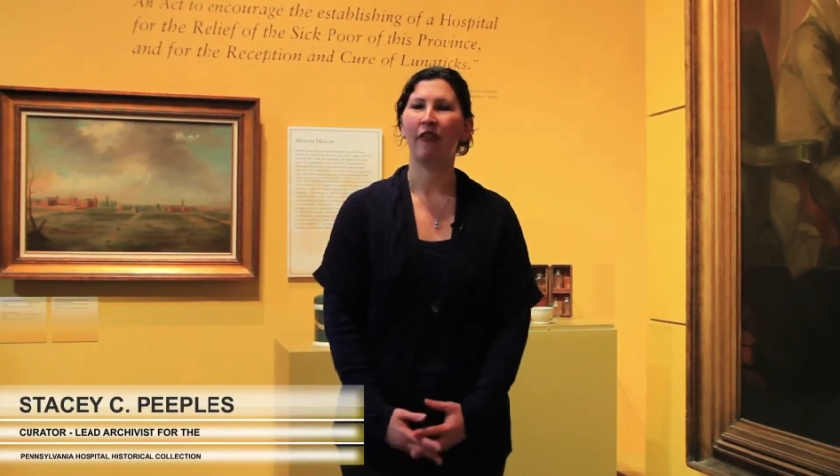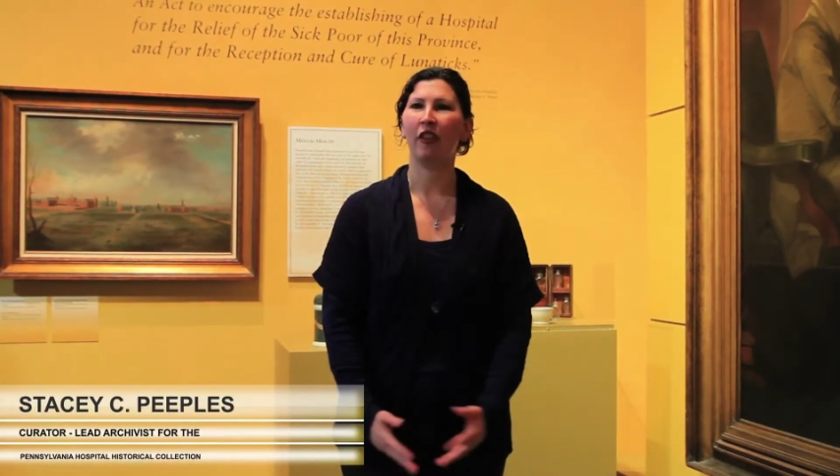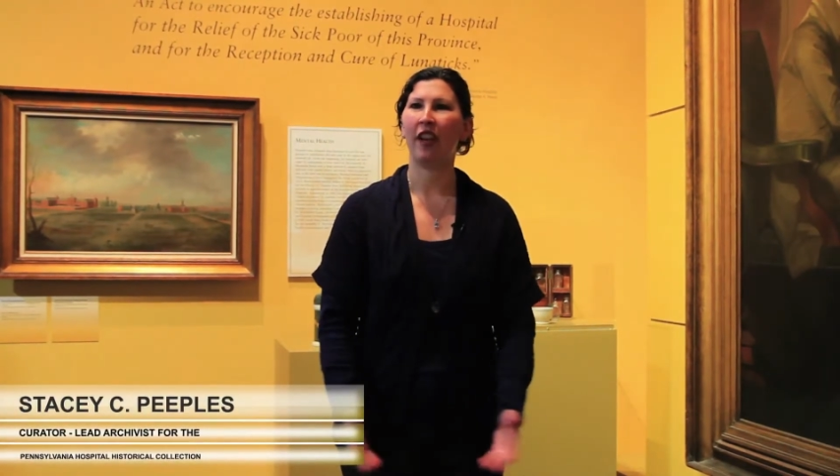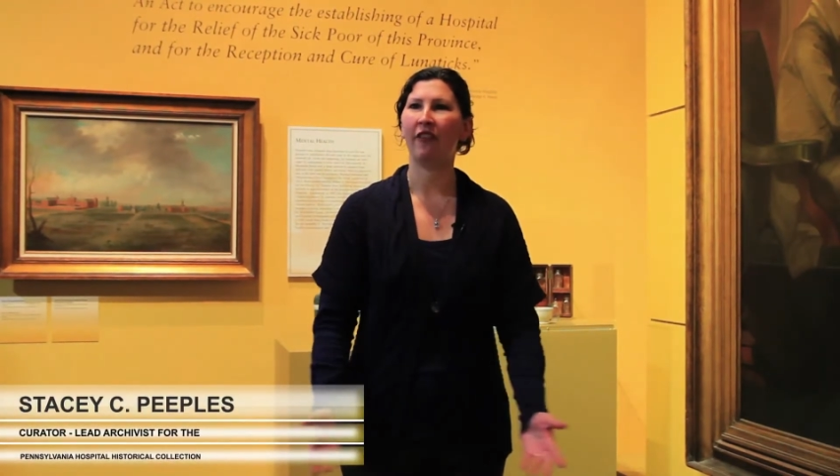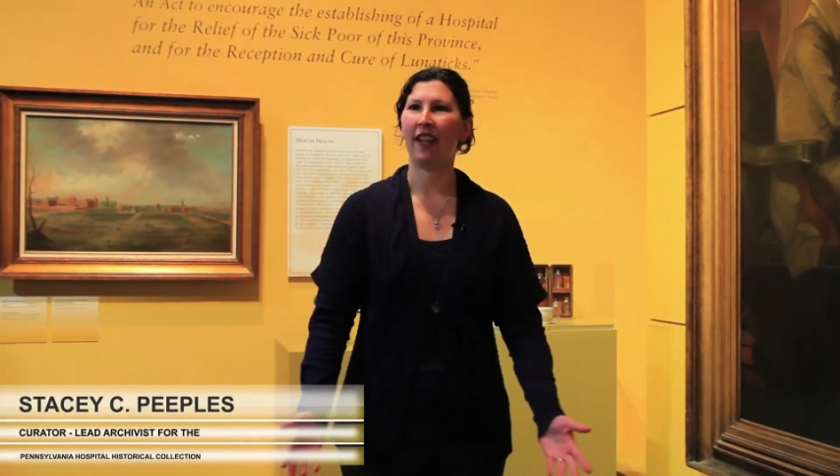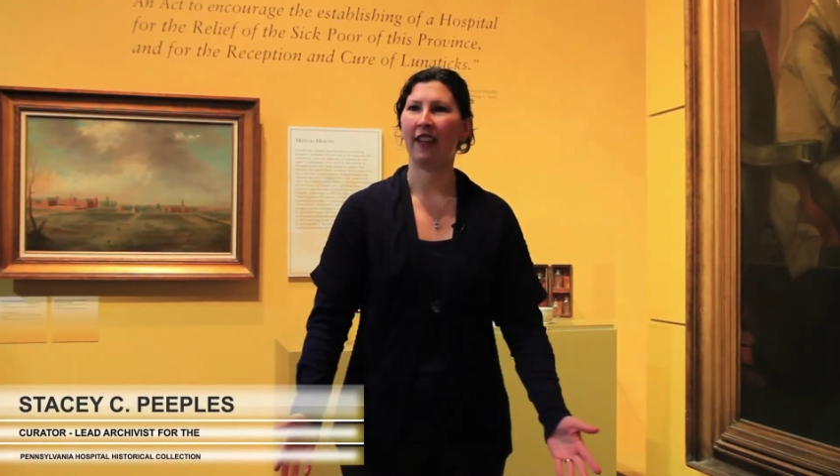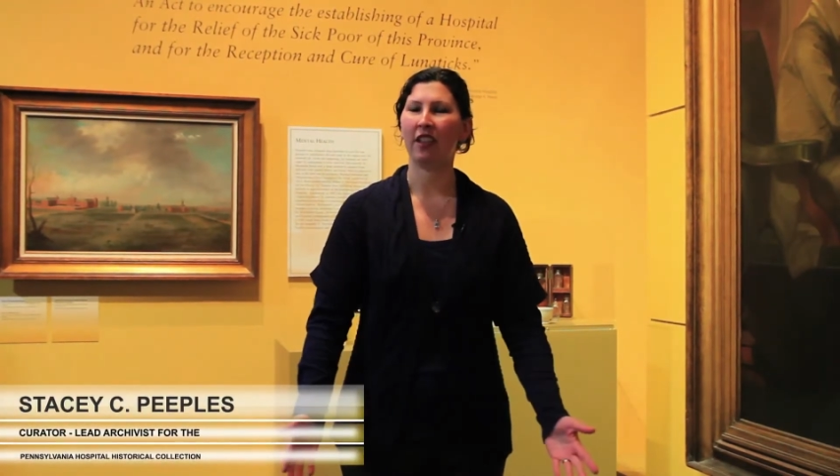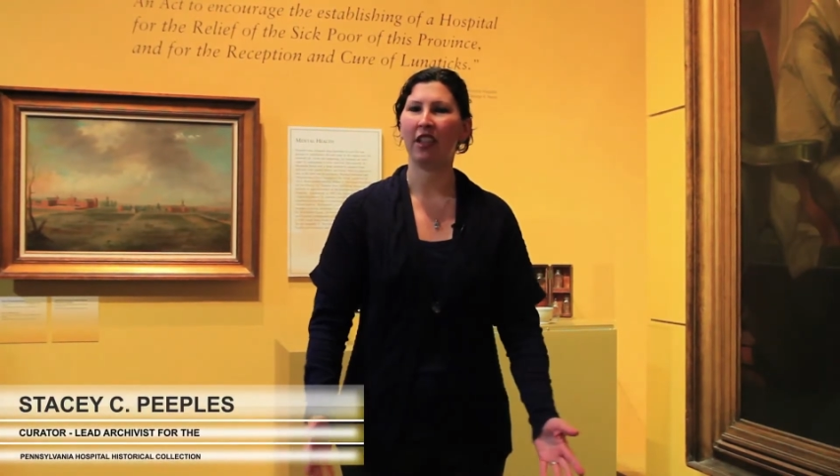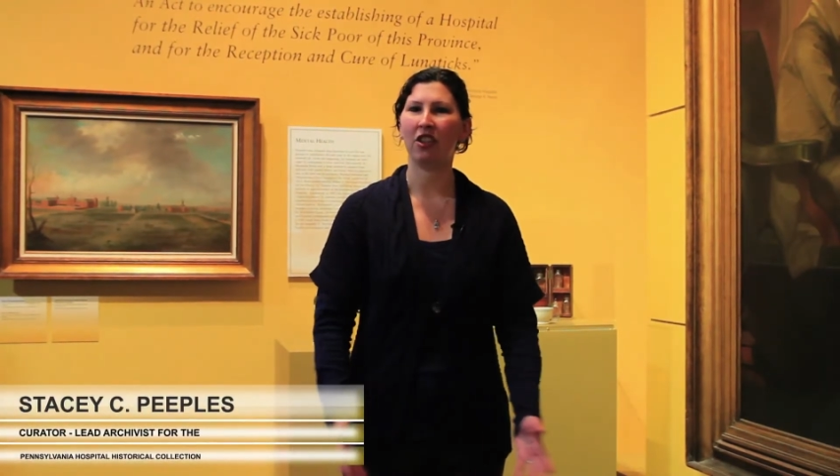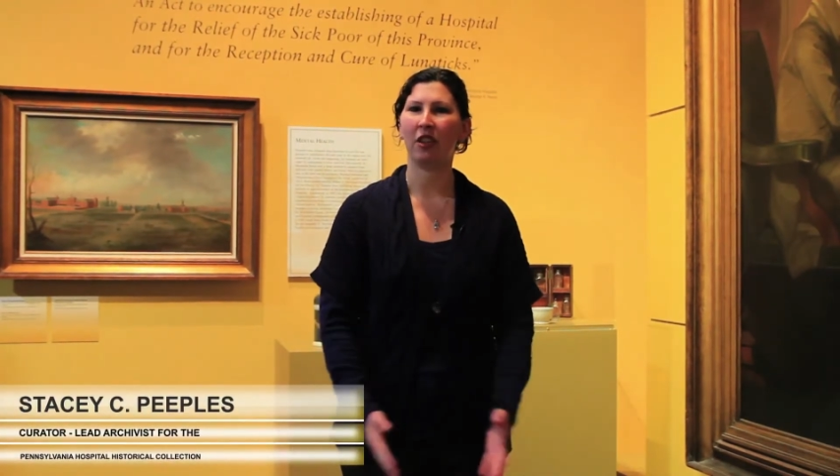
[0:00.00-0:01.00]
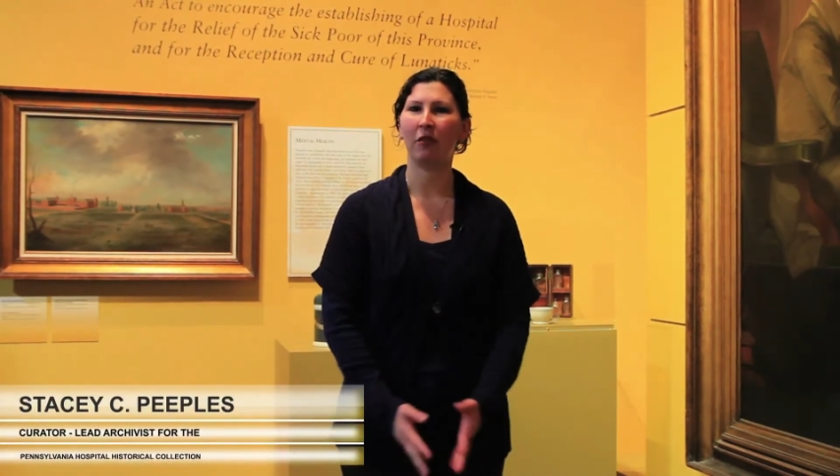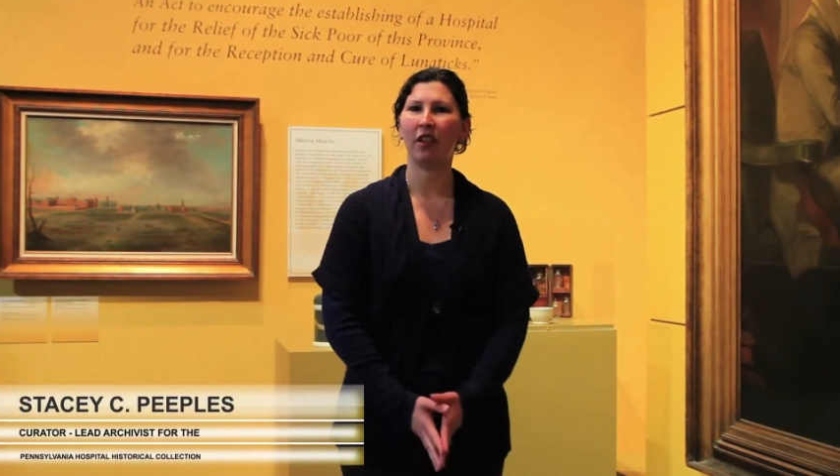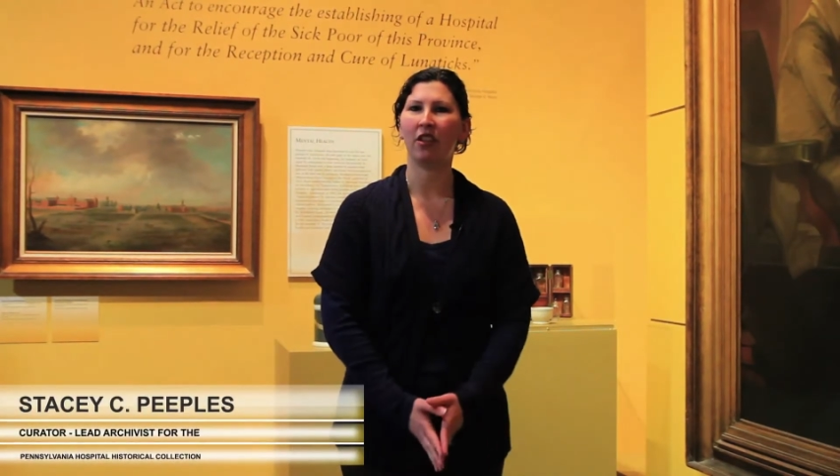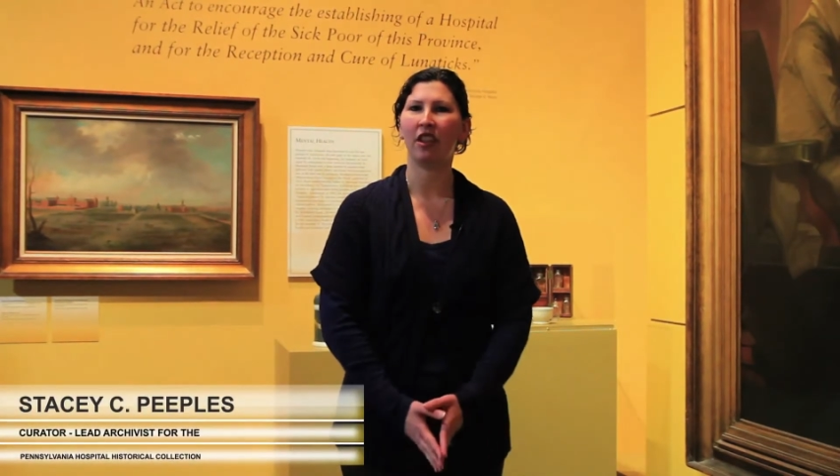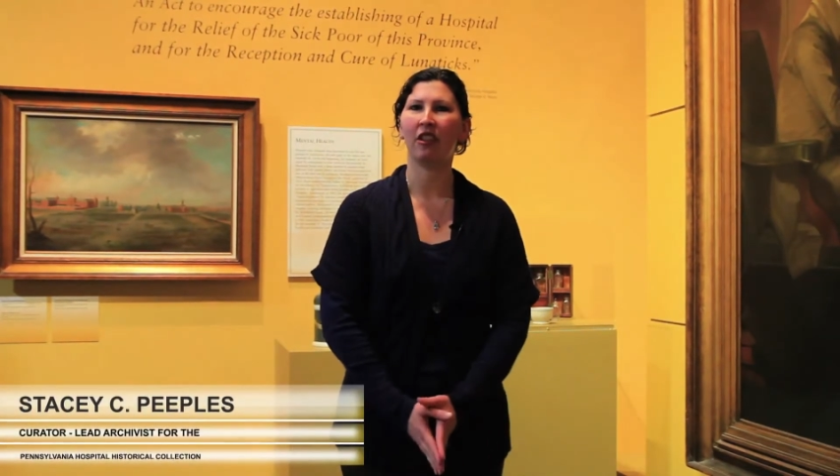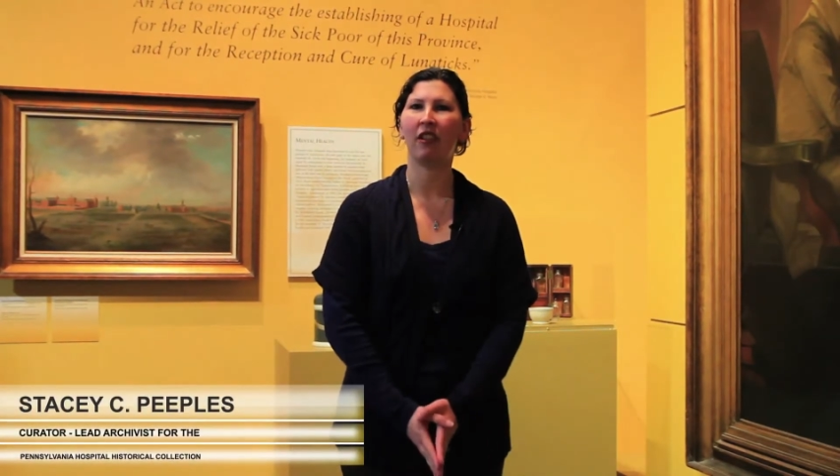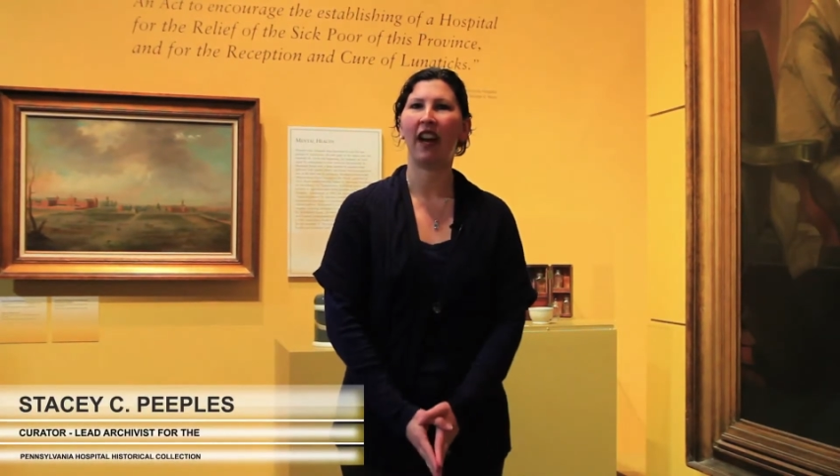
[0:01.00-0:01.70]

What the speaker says: Philadelphia Antique Show this year